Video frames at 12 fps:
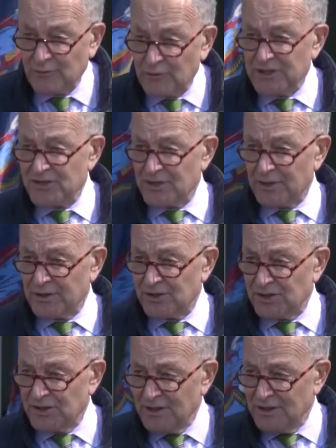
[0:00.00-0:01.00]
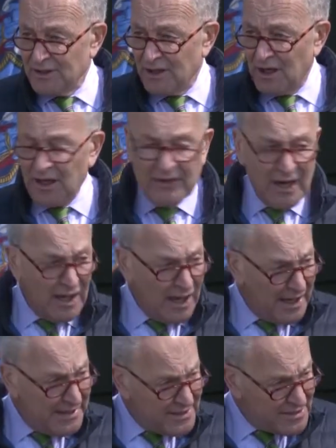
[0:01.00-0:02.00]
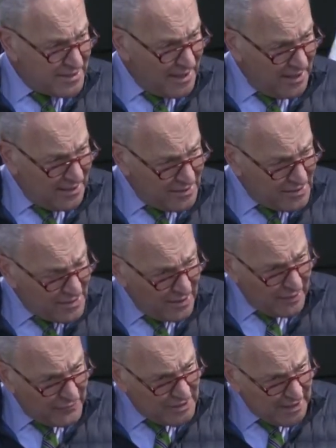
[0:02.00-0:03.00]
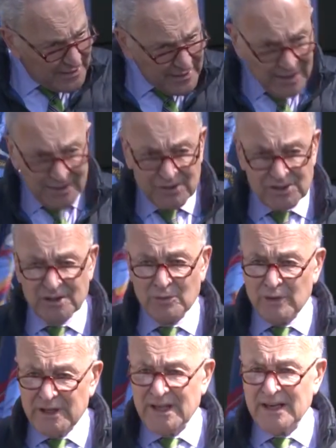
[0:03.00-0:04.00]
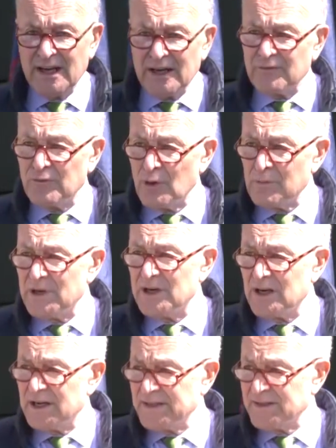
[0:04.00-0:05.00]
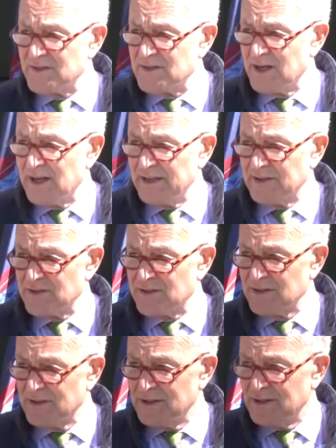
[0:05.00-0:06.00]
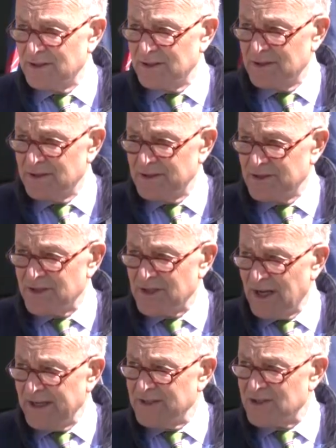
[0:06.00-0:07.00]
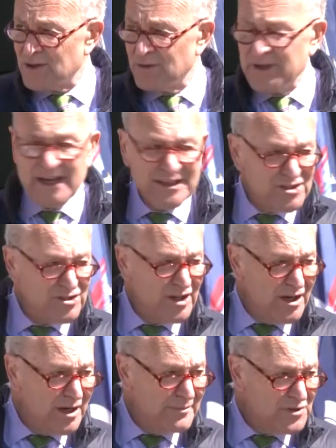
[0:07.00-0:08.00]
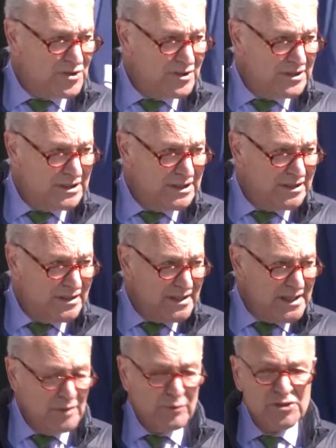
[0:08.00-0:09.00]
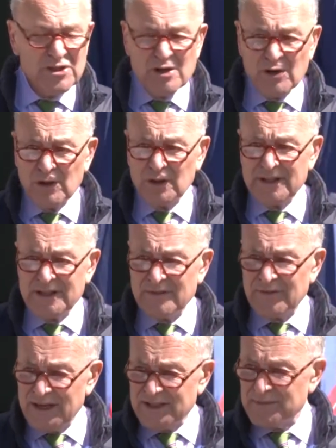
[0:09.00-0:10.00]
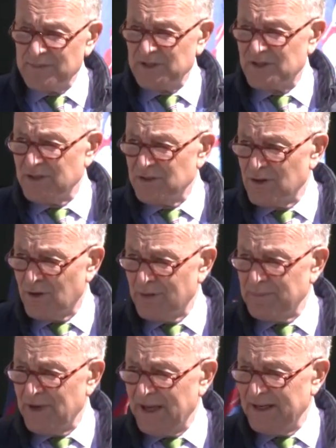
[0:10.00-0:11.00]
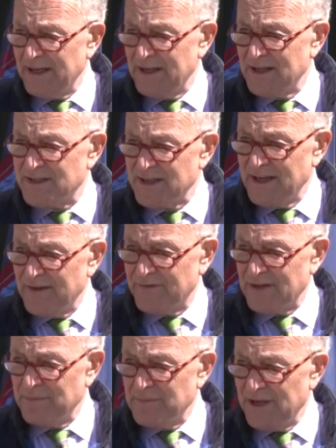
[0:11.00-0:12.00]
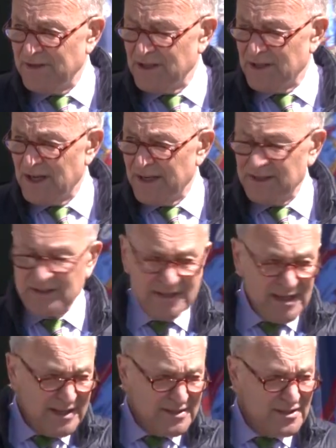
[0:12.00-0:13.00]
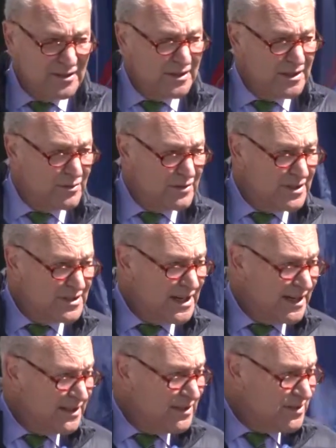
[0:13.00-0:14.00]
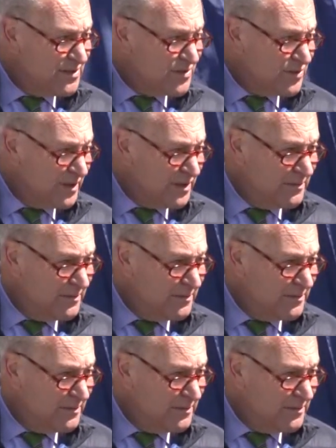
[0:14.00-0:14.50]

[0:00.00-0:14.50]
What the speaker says: research on the highest ends of technology. We cannot fall behind in science. Science creates jobs. It was the early investments in DARPA and NSF that made the United States the leader of the tech industry.